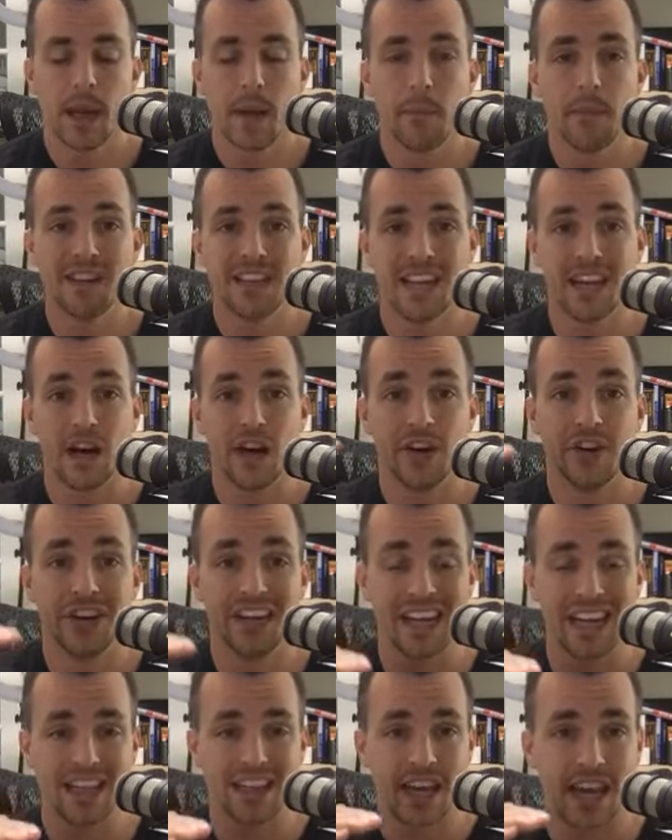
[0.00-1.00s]
But then
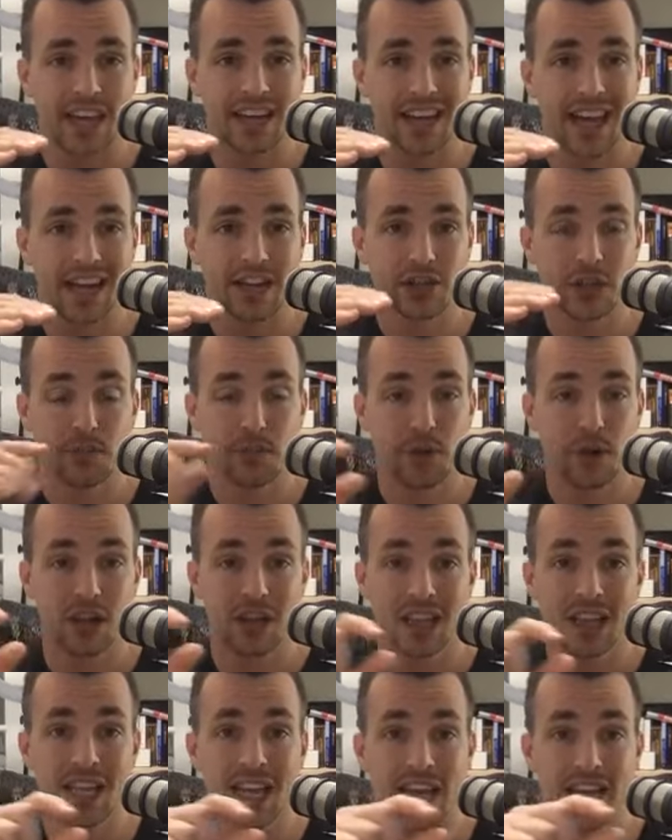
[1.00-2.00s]
underneath, I could actually put a
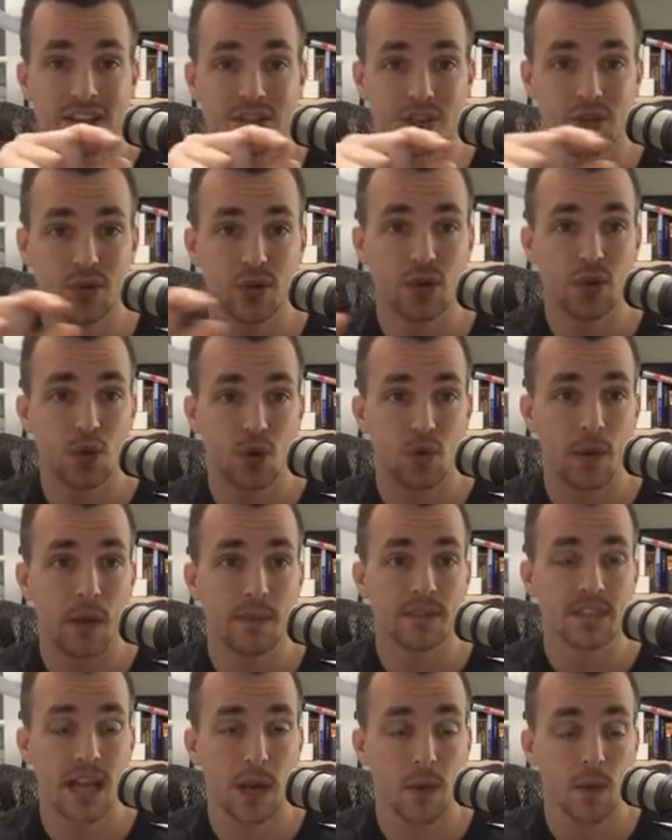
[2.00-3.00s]
link to your
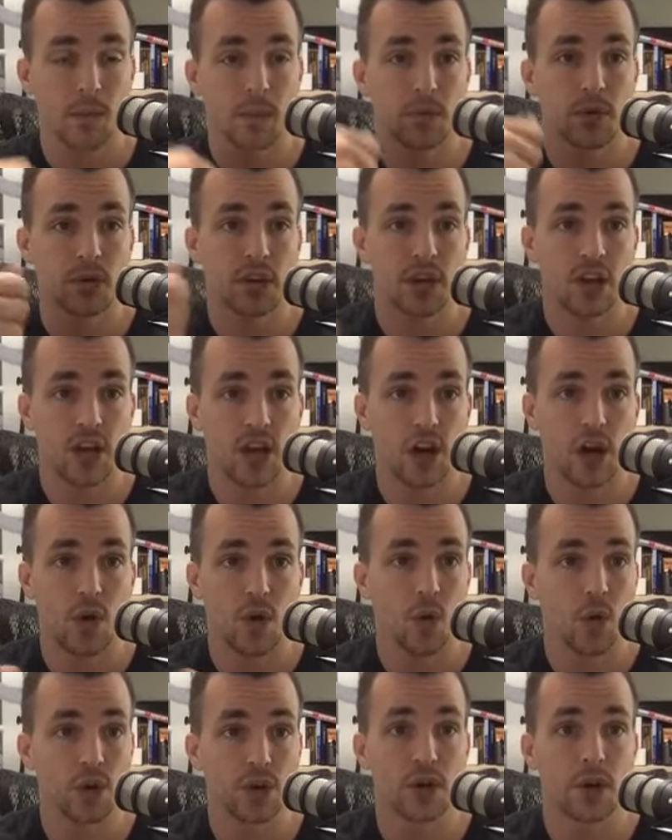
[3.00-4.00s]
website where people can
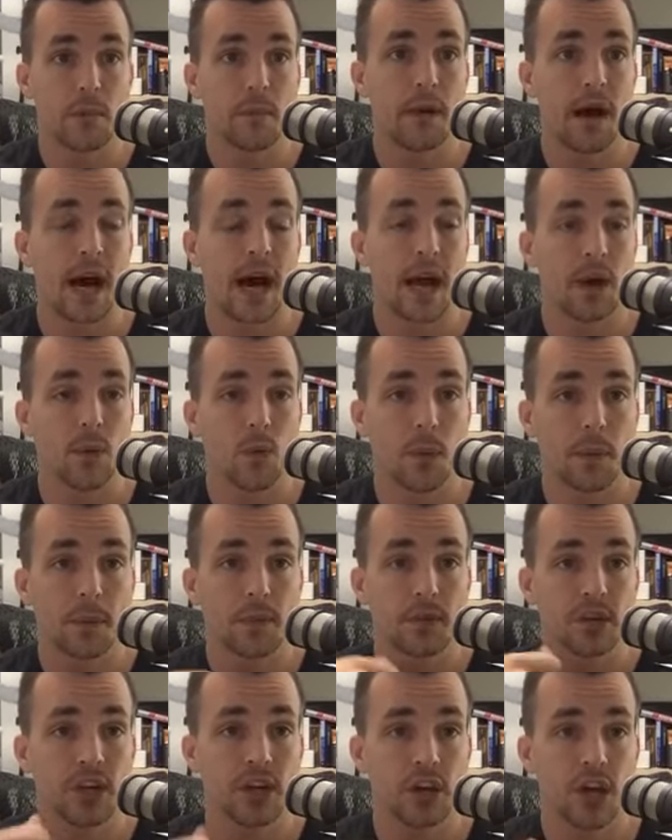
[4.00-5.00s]
go, or your bot where
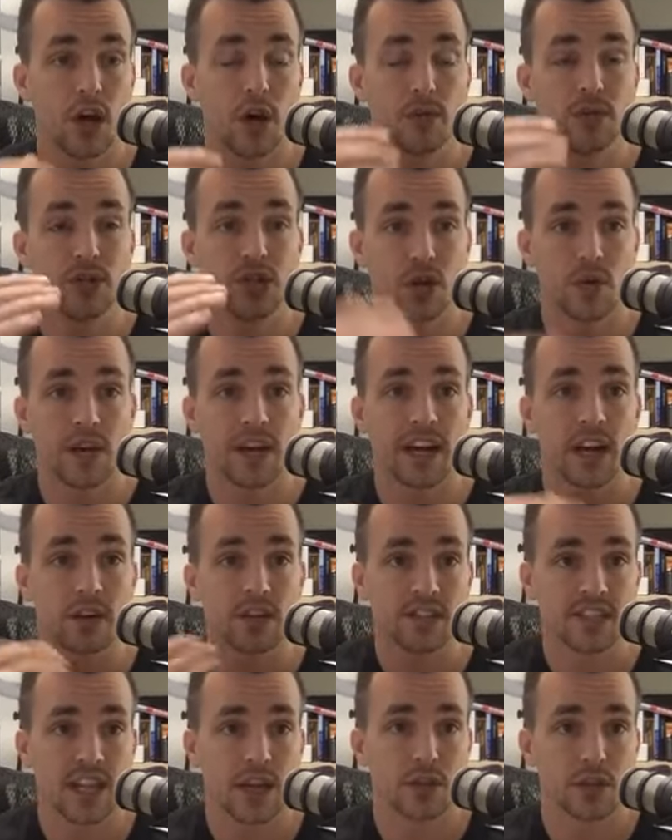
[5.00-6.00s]
people can go during
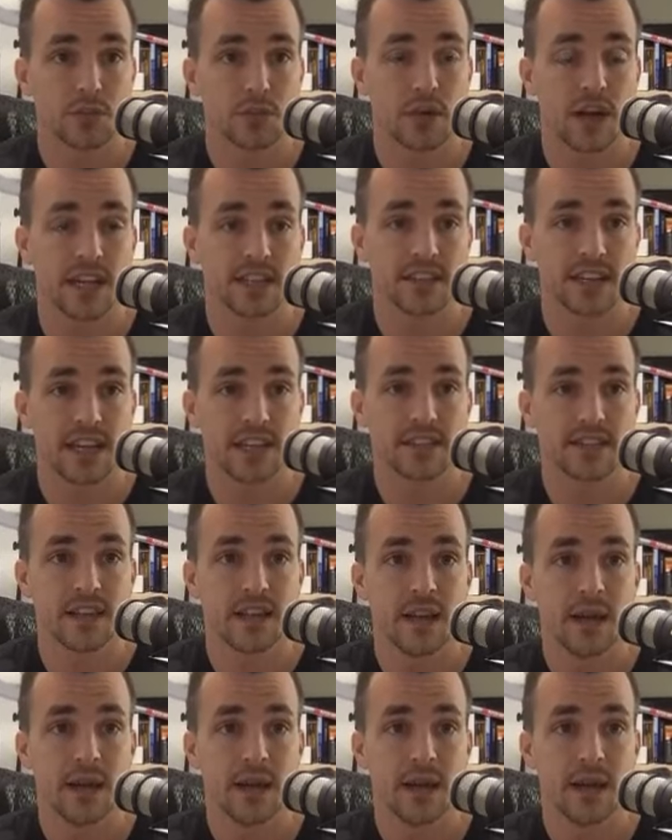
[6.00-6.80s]
our sales process